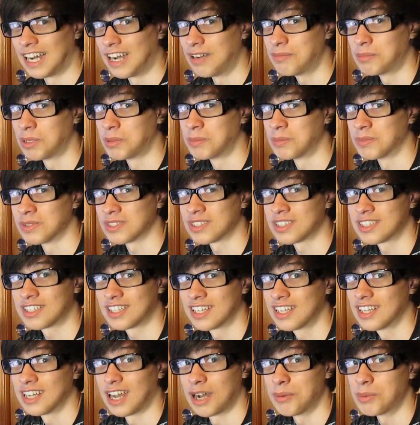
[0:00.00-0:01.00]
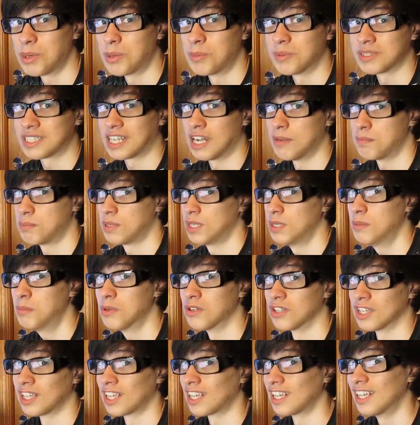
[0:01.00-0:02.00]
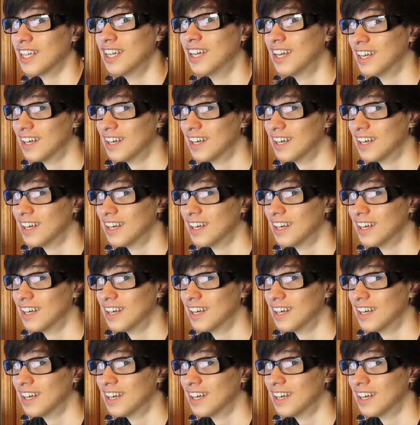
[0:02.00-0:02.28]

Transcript: I'm almost at puberty.